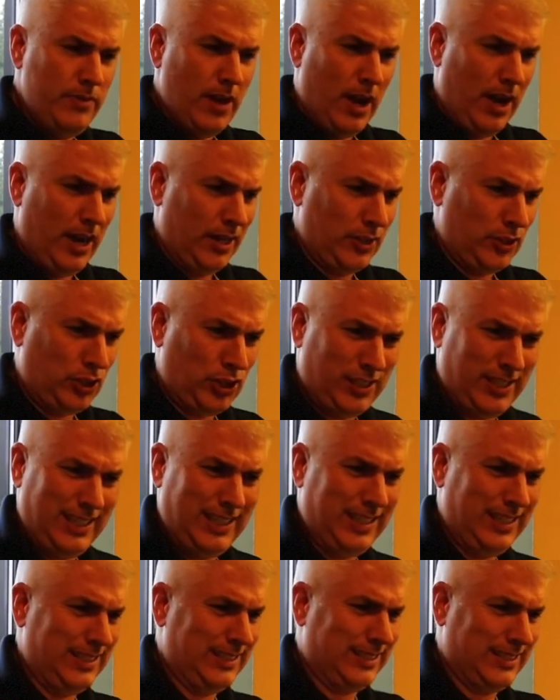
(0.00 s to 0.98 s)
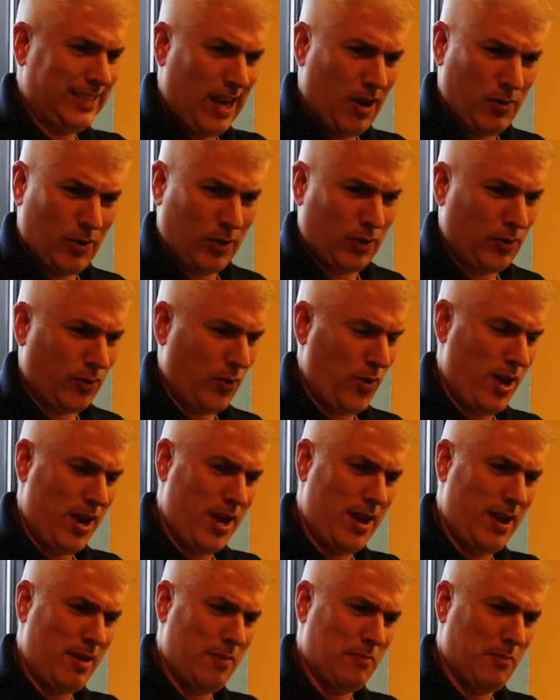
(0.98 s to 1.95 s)
uh, cheese, sour
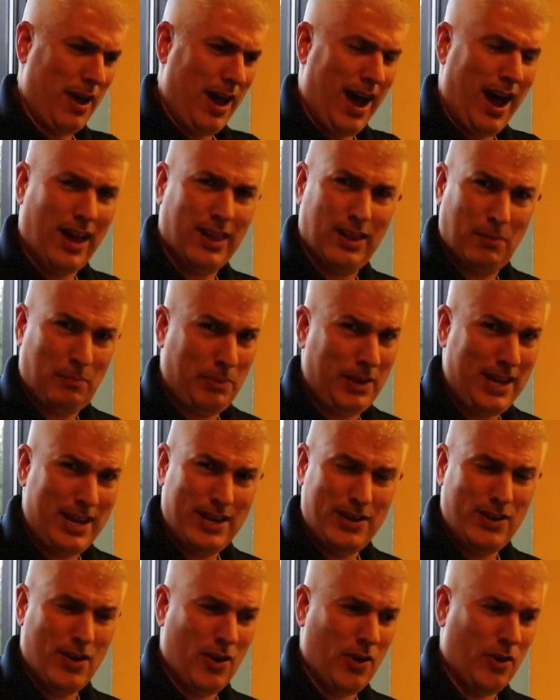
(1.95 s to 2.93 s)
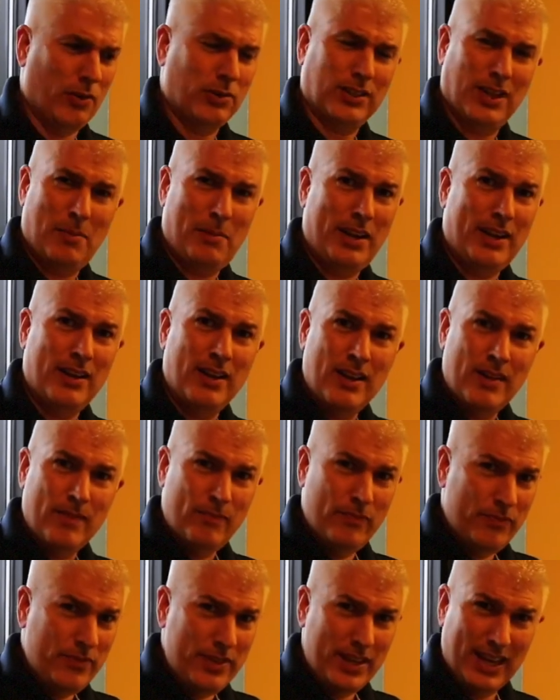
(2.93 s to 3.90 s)
cream, jalapenos. I mean,
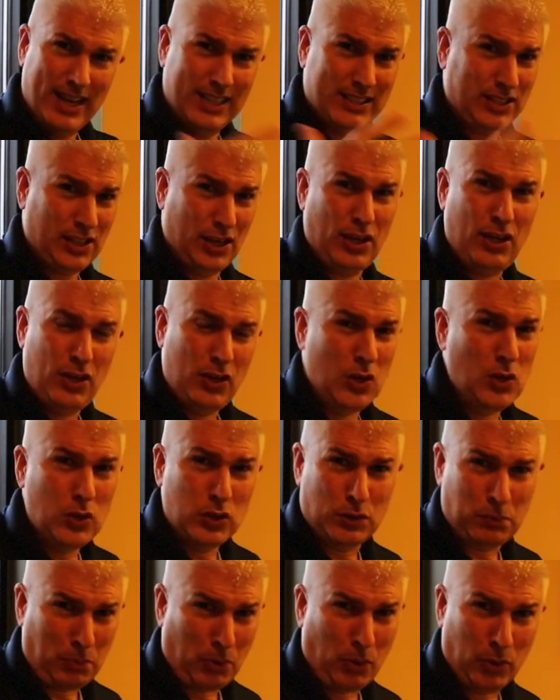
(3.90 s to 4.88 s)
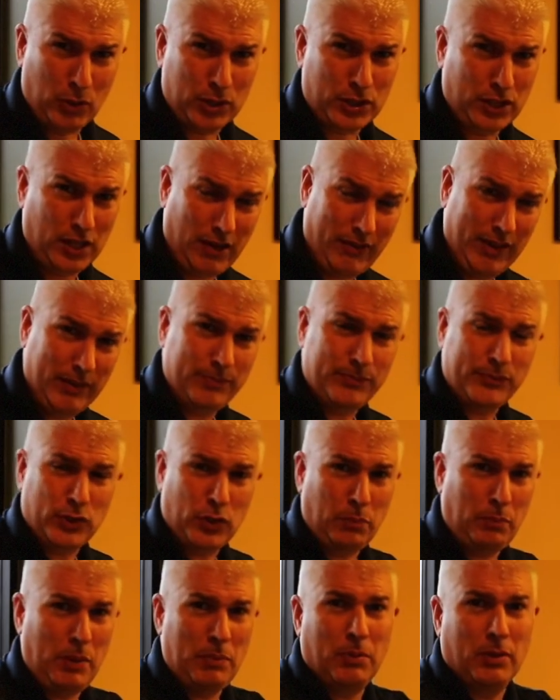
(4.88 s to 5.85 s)
and it's a huge portion of it.
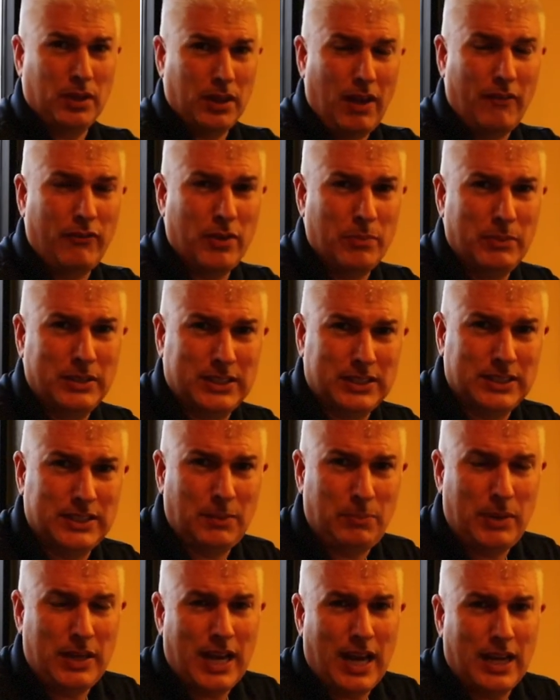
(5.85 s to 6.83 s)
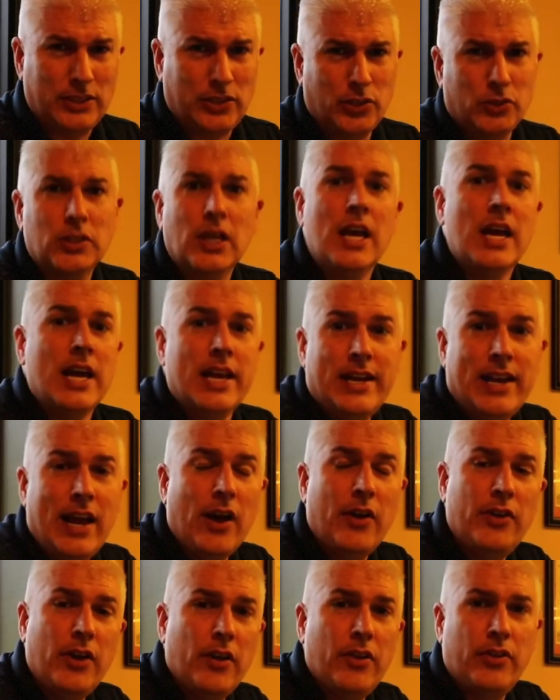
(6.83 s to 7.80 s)
So people love the Mississippi nachos.
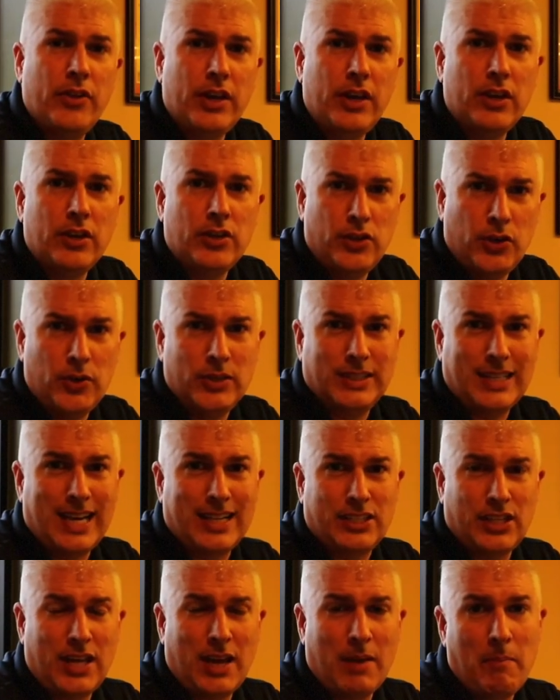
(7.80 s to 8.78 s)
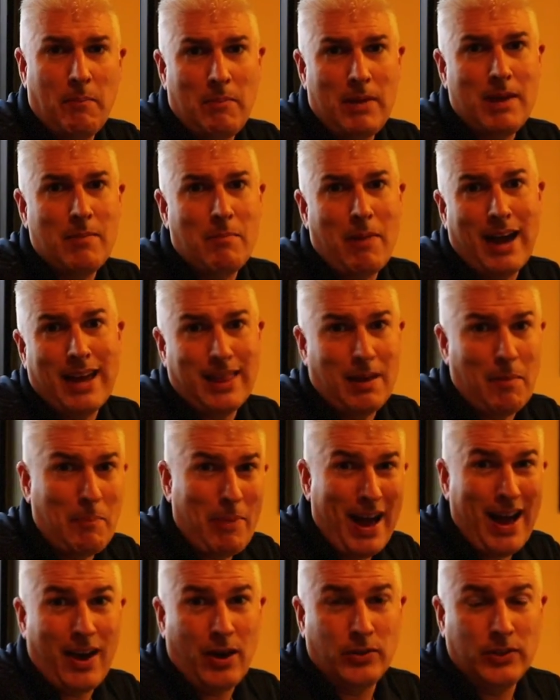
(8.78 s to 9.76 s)
Now, another thing you can do is actually get meat by the
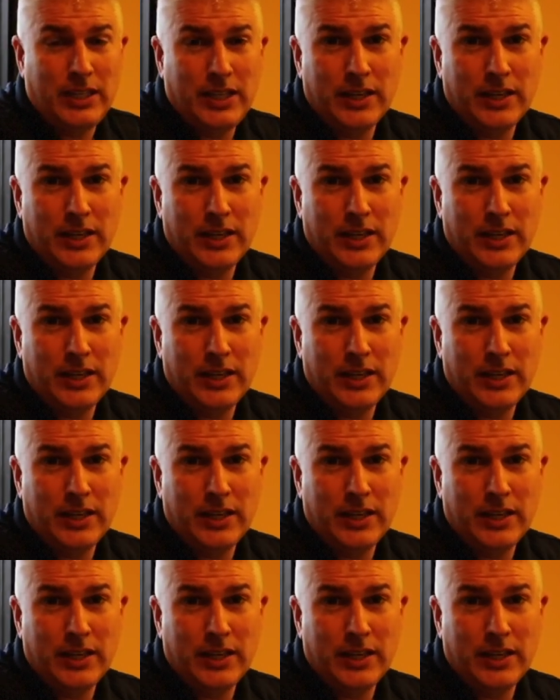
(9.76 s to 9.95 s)
pound